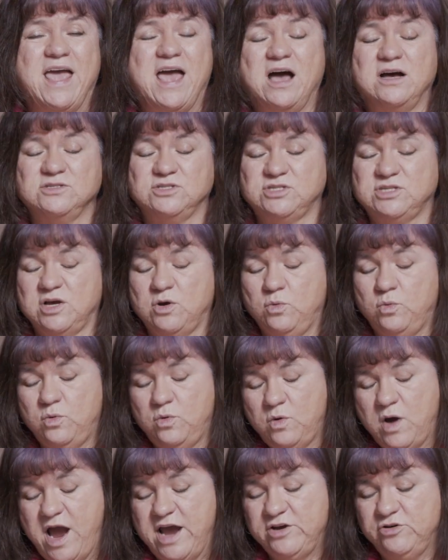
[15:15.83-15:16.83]
house,
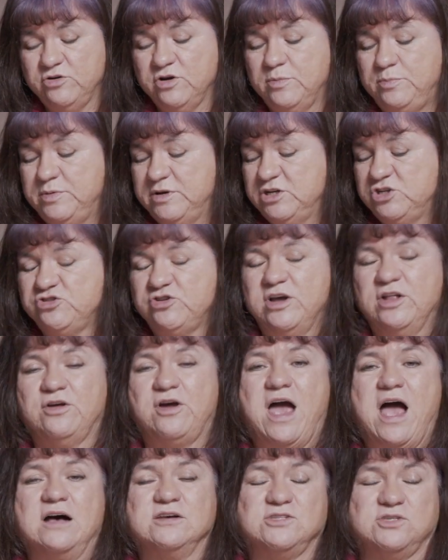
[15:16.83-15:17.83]
I grew up in a trailer
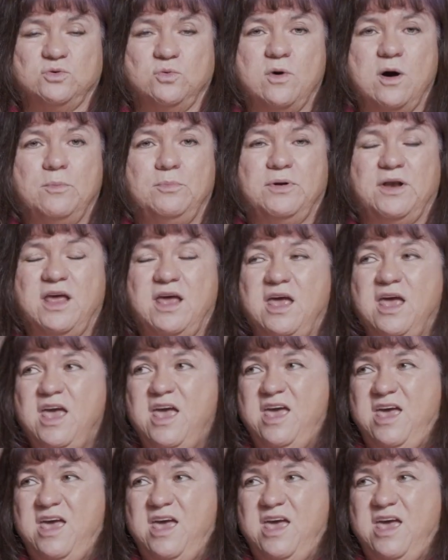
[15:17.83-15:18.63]
house in Welpinit,